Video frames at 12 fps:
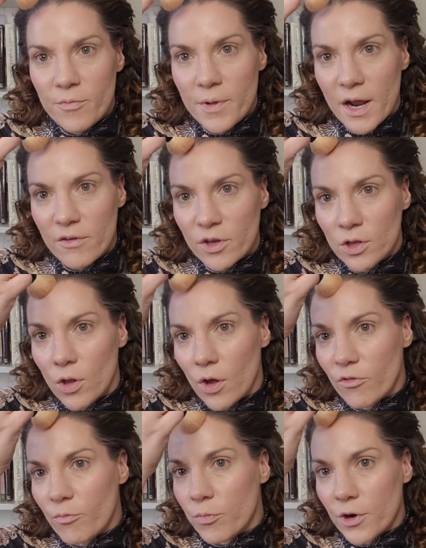I've been having a
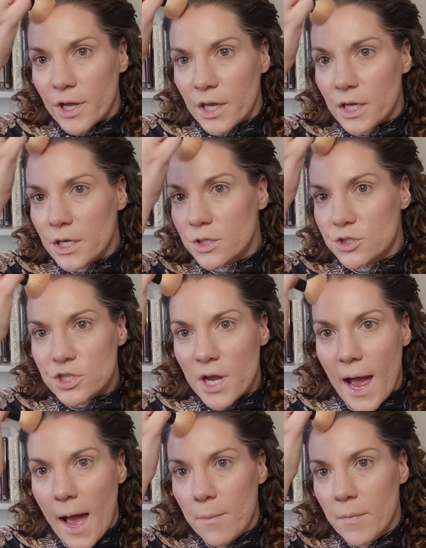lot of breakage
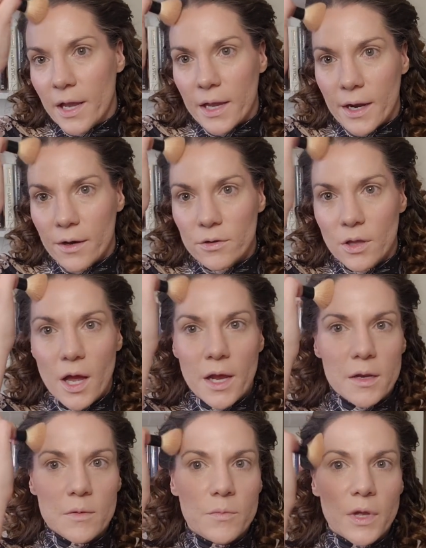at my
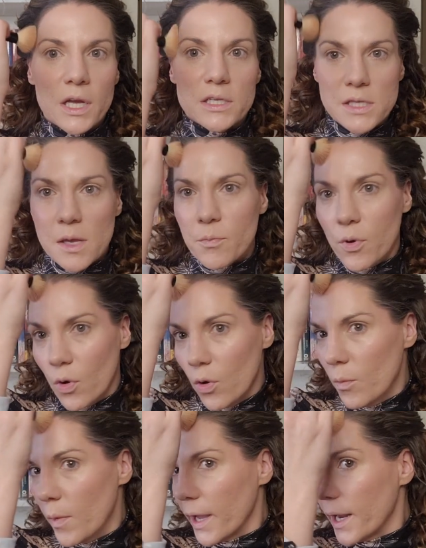hairline because I
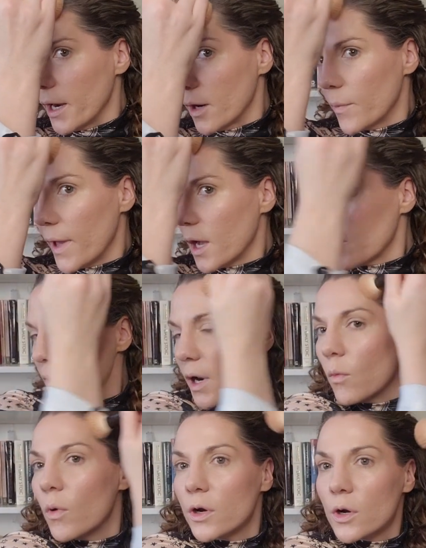pull my hair back,
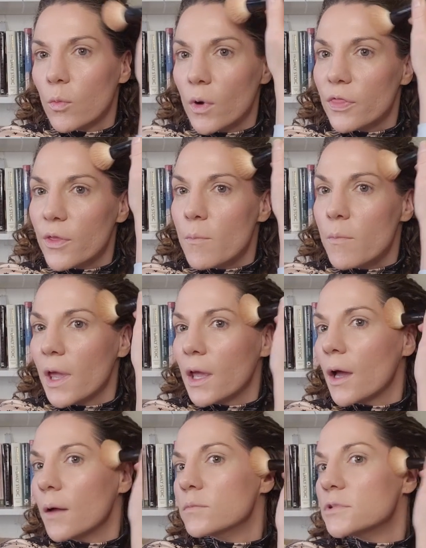but I wonder what the
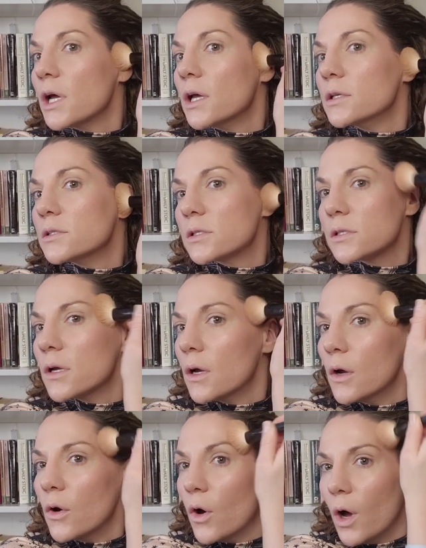makeup does